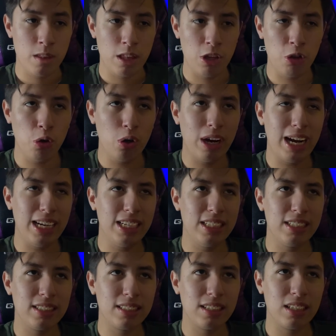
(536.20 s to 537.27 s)
you
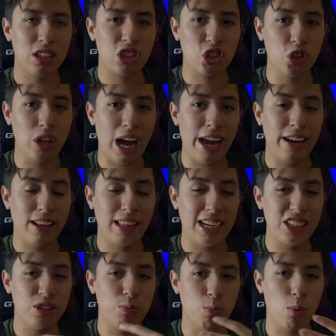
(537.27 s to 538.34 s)
guys should
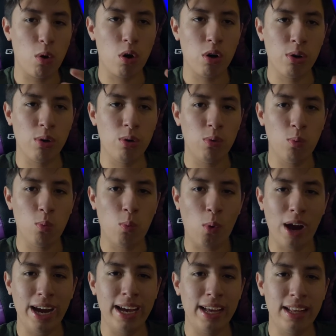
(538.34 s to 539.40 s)
analyze more
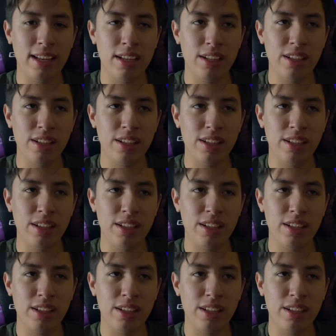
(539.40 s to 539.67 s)
why it